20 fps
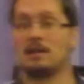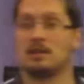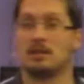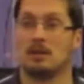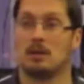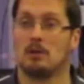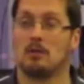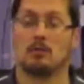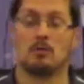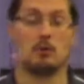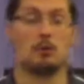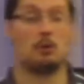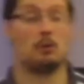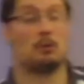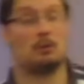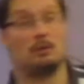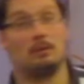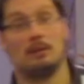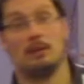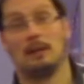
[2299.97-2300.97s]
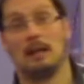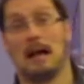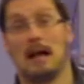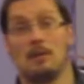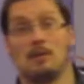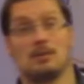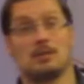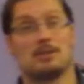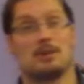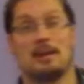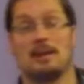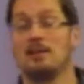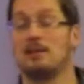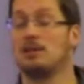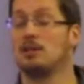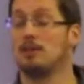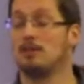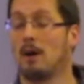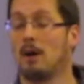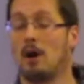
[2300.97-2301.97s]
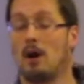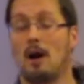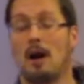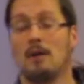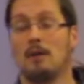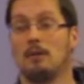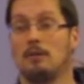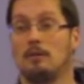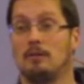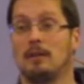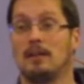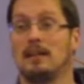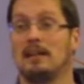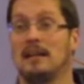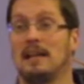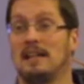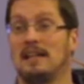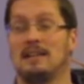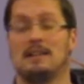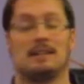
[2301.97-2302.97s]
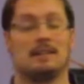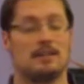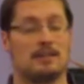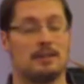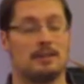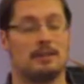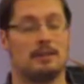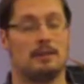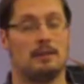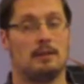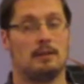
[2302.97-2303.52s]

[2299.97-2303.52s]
I just go, Joel, how is the condition of my heart? I don't really like this.